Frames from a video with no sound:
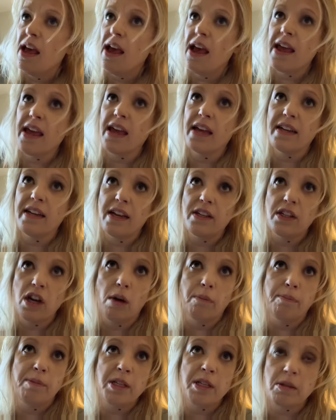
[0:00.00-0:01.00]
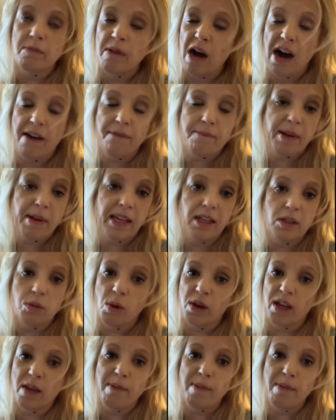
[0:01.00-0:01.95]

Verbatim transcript: and uh, don't piss them off because Wookiee